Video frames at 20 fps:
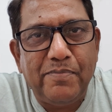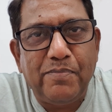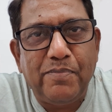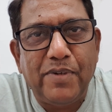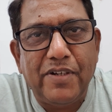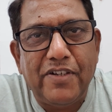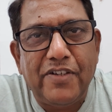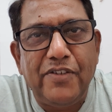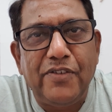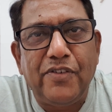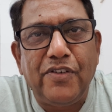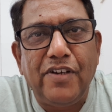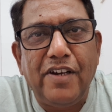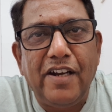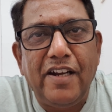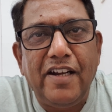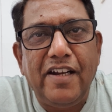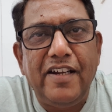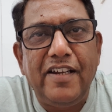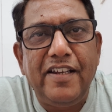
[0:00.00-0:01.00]

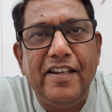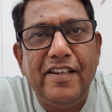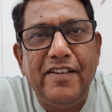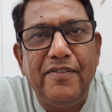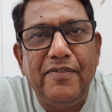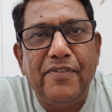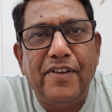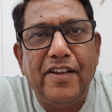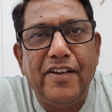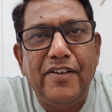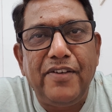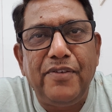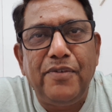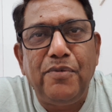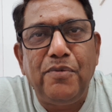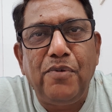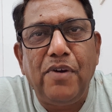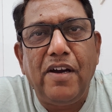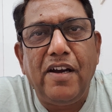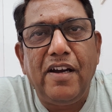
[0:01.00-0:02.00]
particularly when
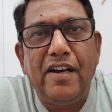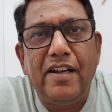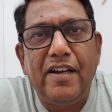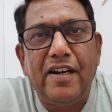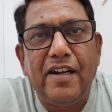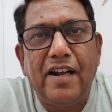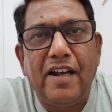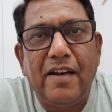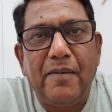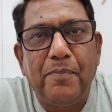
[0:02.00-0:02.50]
you are